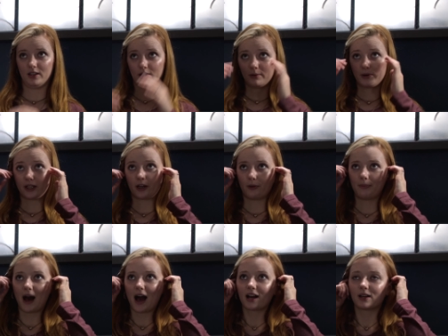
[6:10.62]
When I go
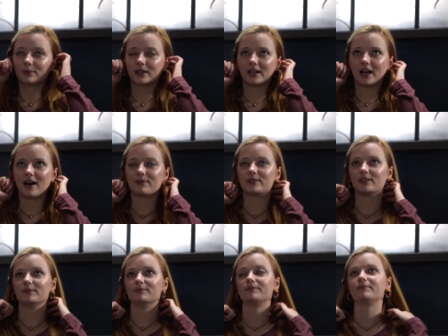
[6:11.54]
back, I'm going to have
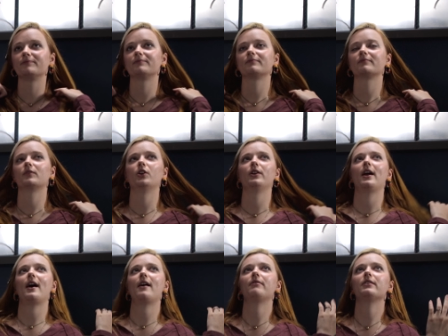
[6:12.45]
to learn
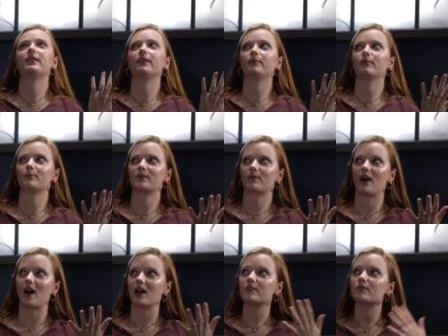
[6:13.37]
everything from
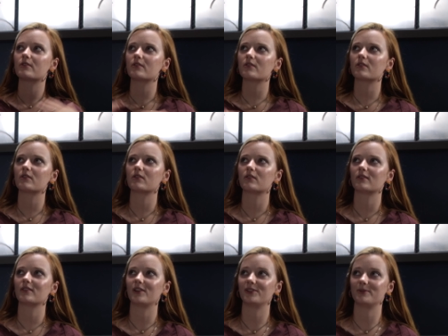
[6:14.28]
scratch,
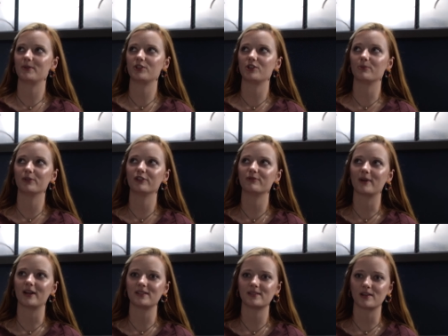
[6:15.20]
not to mention prove
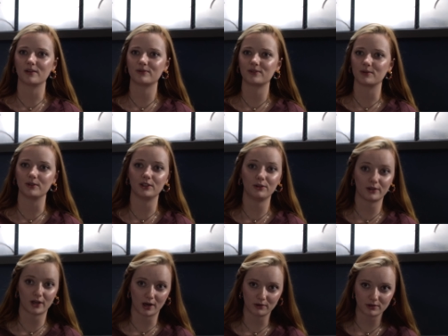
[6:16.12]
myself to a new
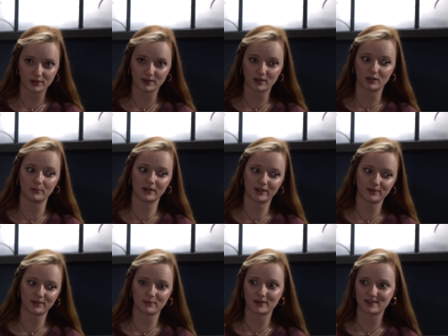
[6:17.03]
coach who's going to be
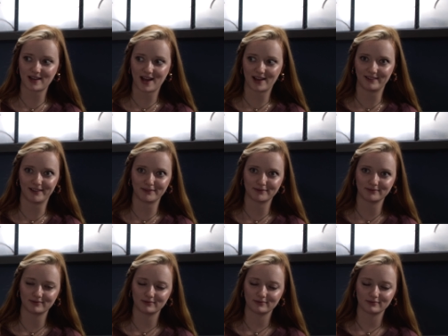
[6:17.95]
used to my stand-in. Do
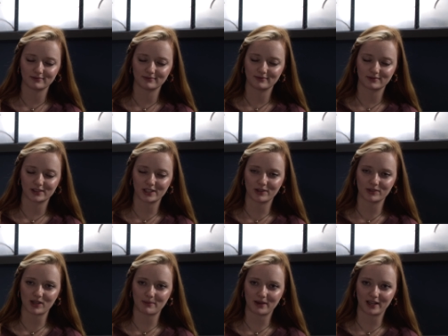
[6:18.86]
you know what
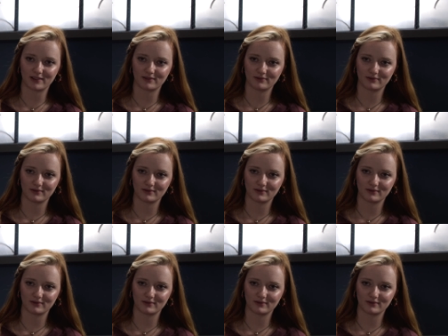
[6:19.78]
I mean?